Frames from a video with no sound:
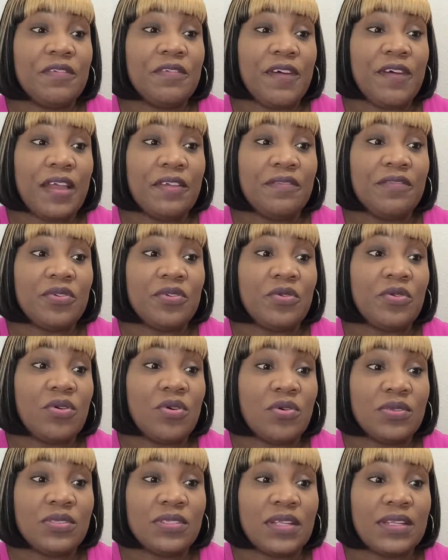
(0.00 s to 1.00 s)
the 5-year-old
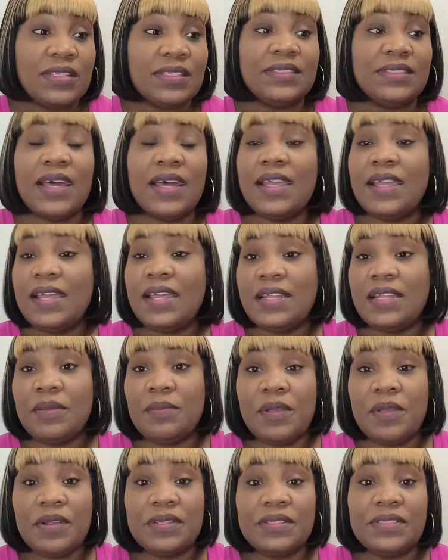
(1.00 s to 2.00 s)
goes on the site and the
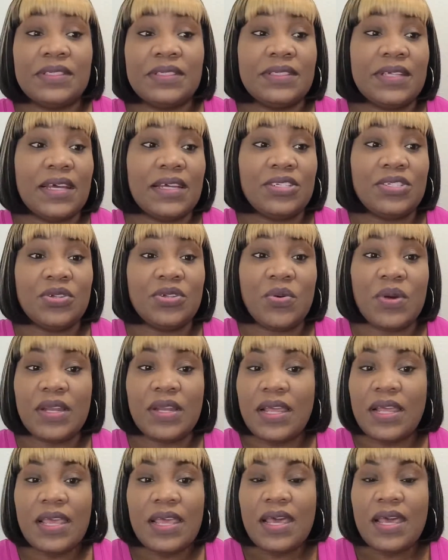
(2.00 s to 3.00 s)
parents decide, you know
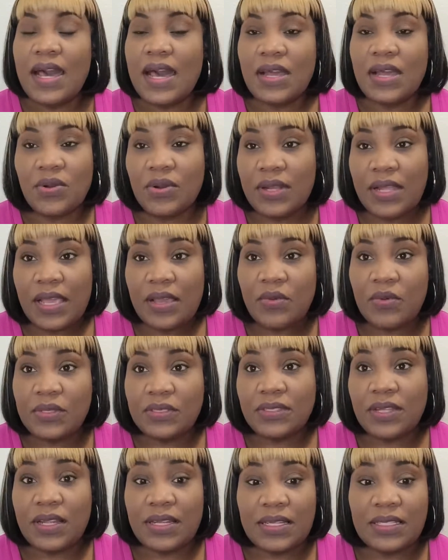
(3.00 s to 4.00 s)
what, I don't like
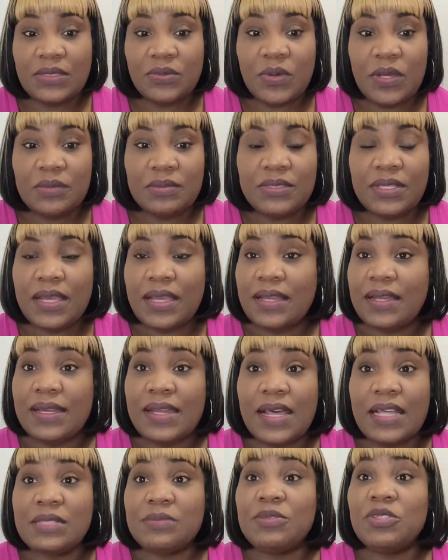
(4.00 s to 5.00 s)
what's on this website,
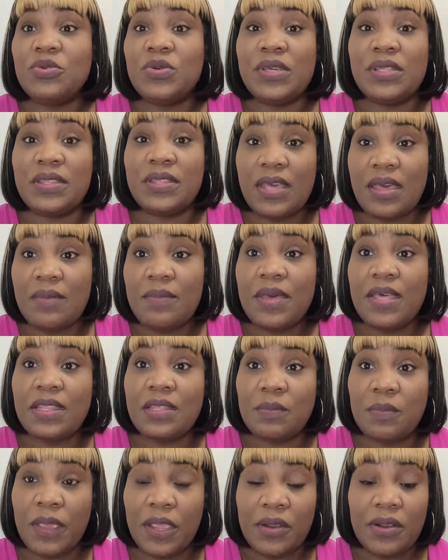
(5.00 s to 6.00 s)
that's between them and
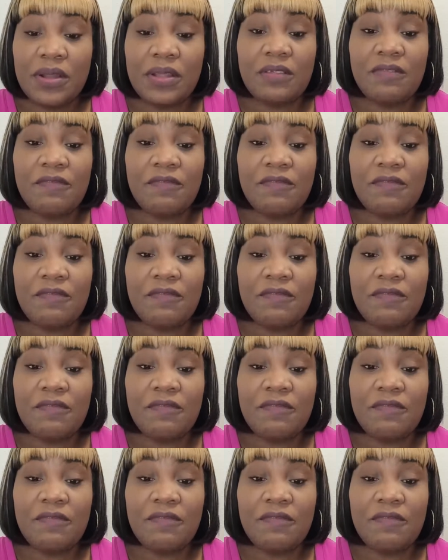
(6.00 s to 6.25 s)
the parent.